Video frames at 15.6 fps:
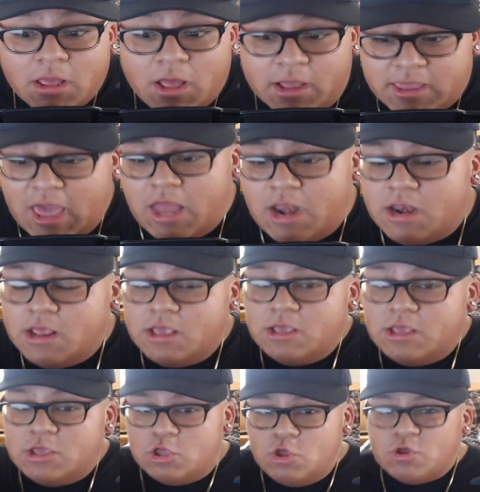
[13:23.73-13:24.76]
Again,
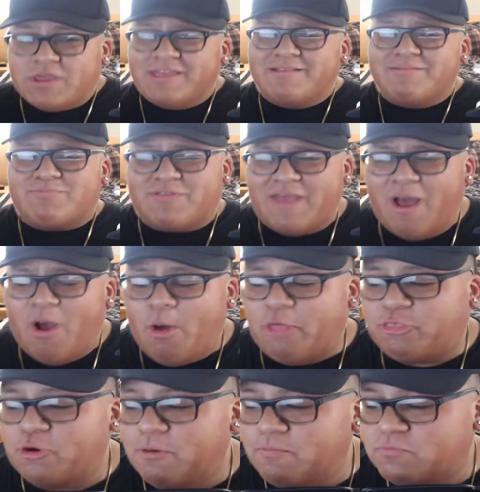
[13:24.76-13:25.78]
you can tell
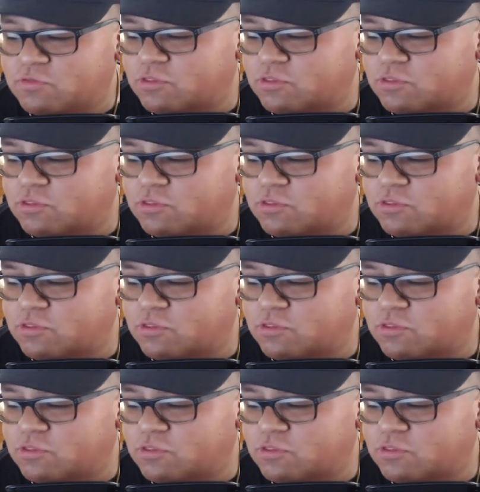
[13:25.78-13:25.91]
that